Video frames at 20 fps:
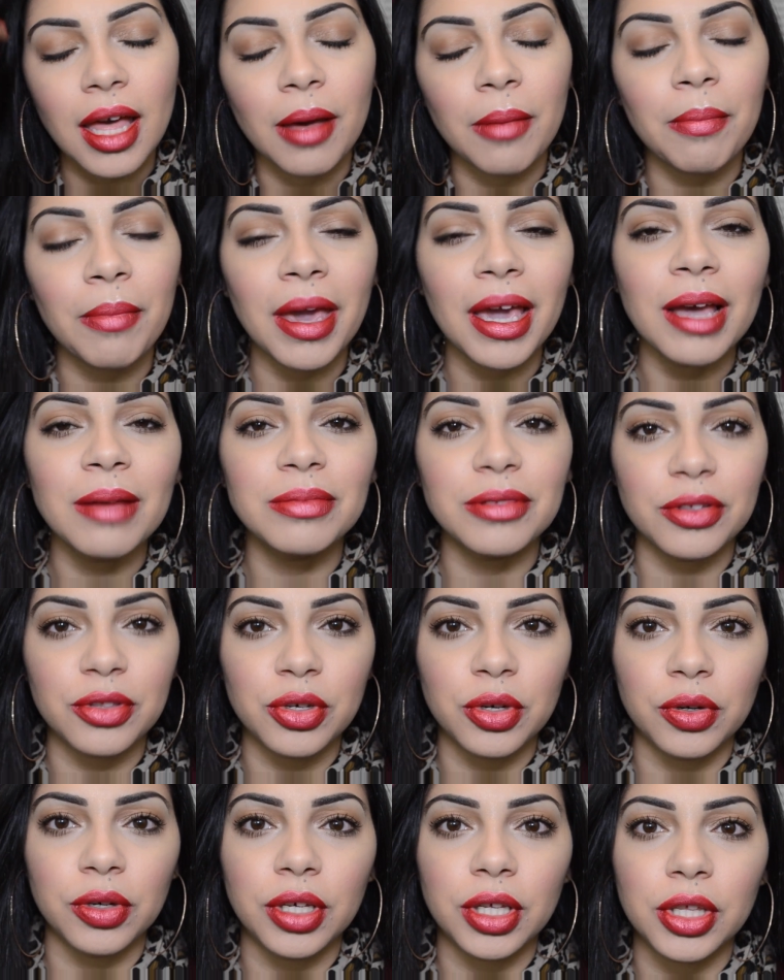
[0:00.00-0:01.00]
makeup
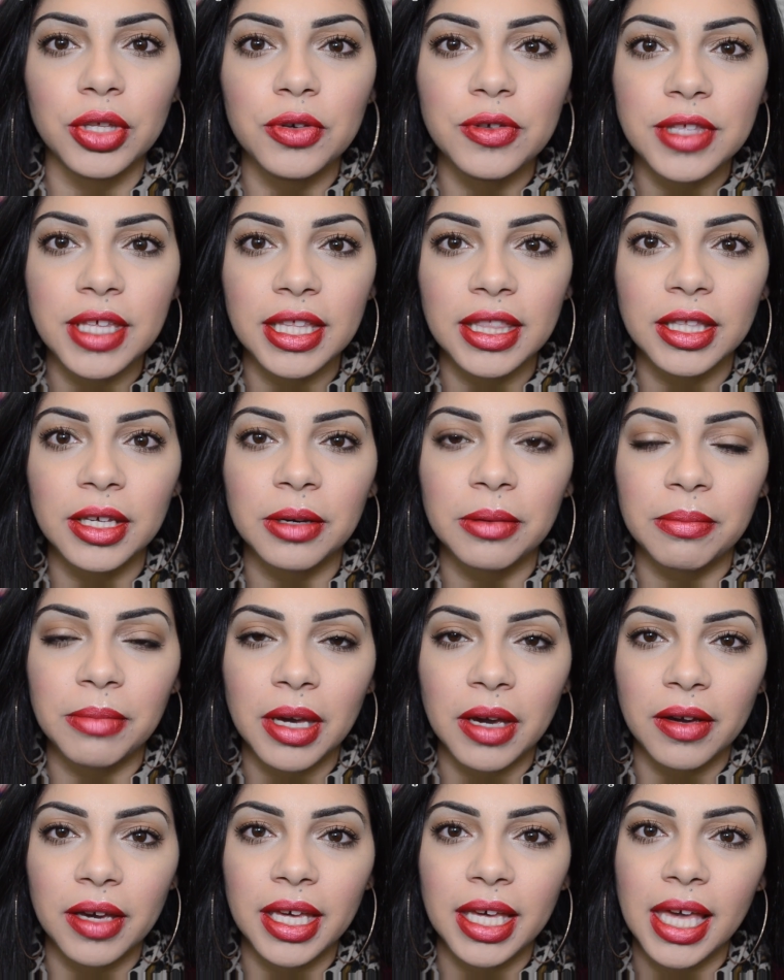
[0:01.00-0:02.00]
tutorial using their
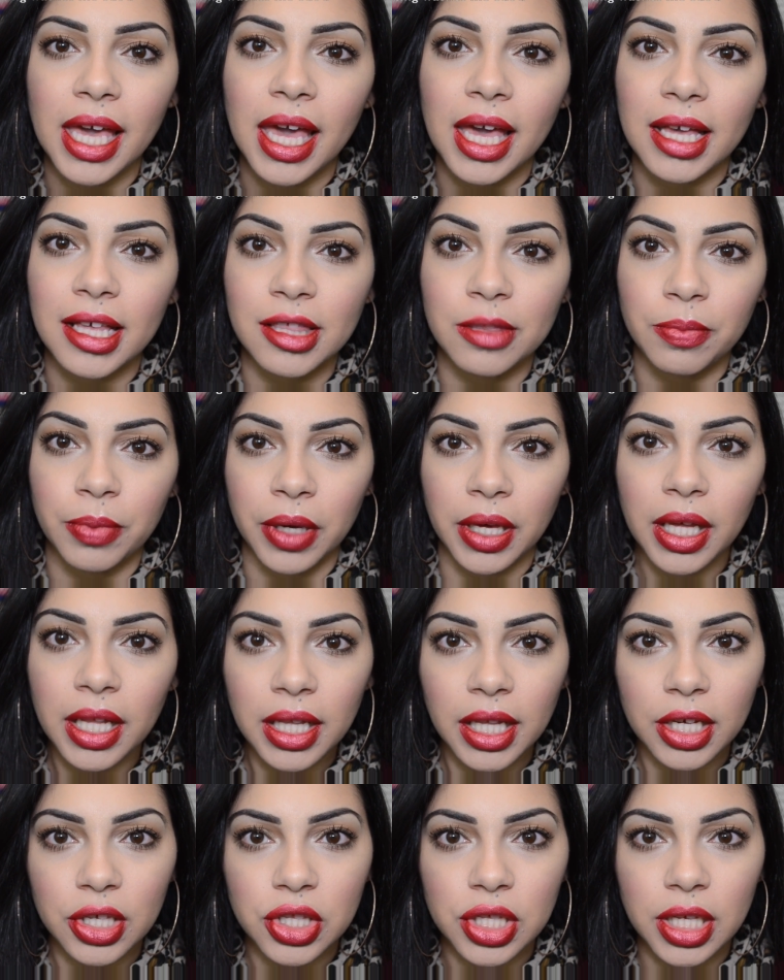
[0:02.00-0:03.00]
Mary Kay spring
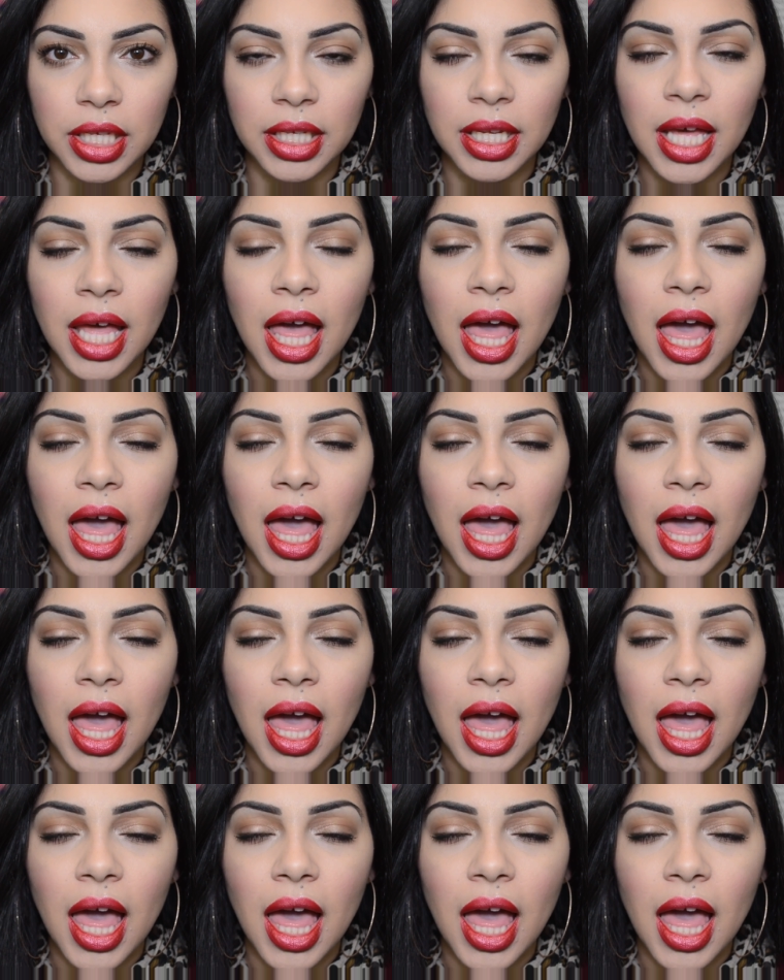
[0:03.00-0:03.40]
collection.